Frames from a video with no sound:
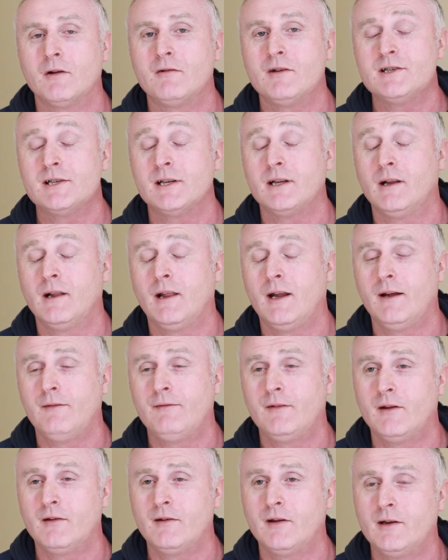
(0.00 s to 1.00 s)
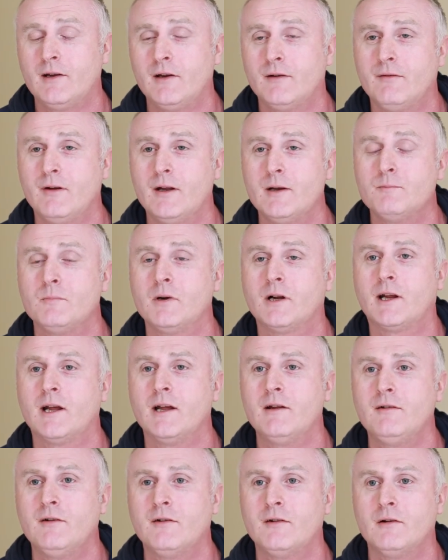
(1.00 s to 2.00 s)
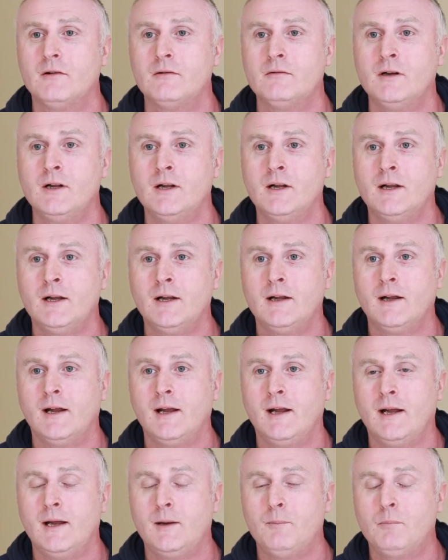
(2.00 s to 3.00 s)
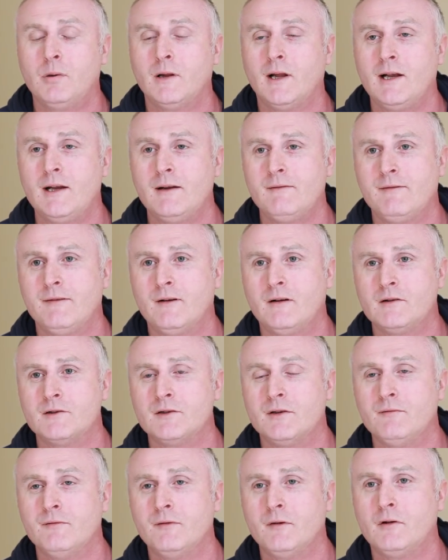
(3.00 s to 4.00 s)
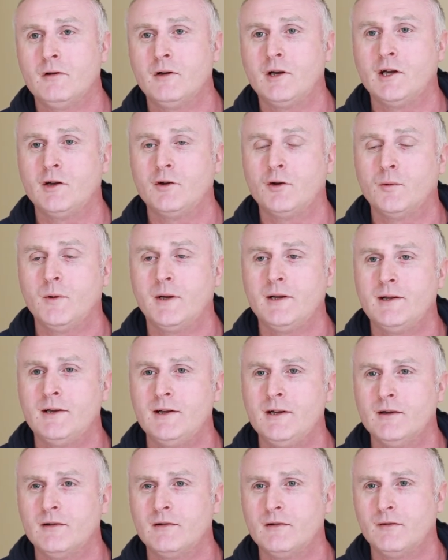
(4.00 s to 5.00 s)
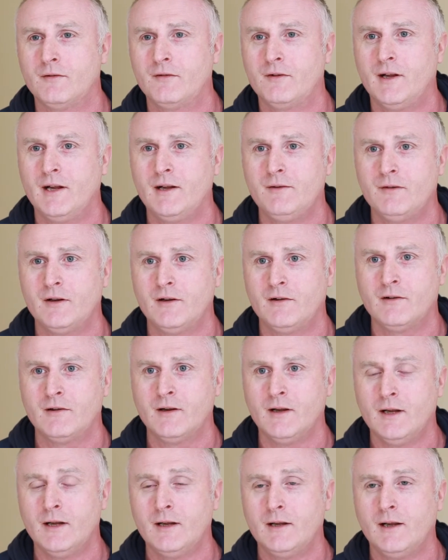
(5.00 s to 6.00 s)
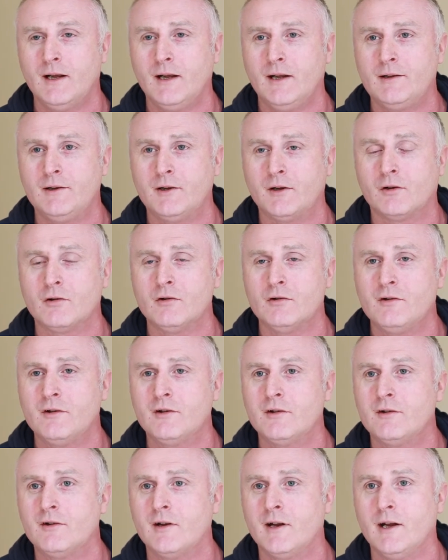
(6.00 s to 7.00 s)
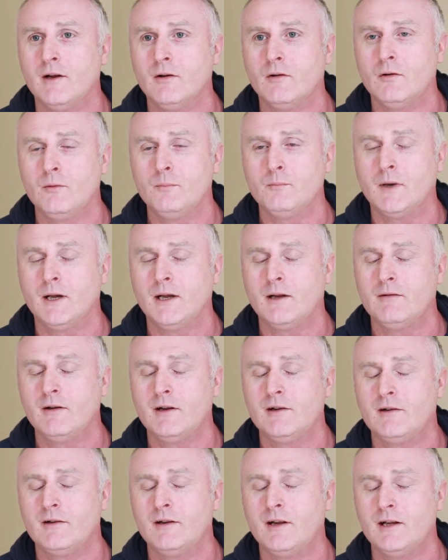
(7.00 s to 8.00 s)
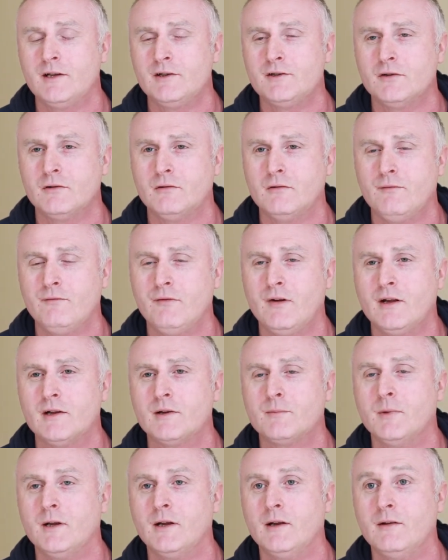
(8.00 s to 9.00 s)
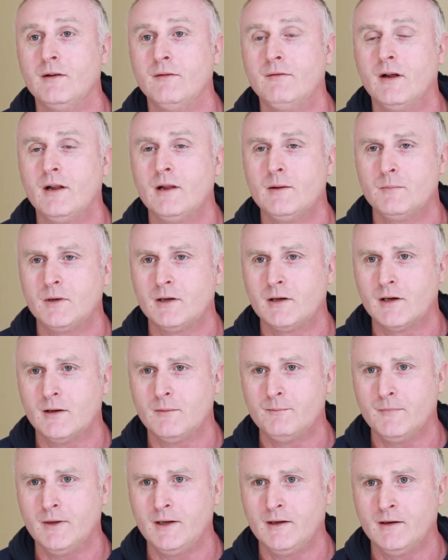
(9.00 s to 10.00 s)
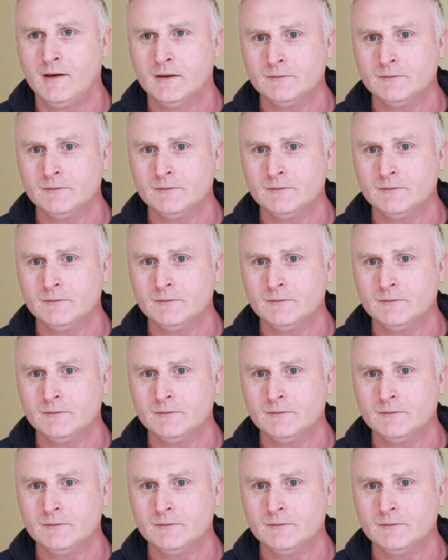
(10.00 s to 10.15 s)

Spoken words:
recently left the City of Edinburgh Council planning function following 20 years of service to concentrate on my residential investment and development company.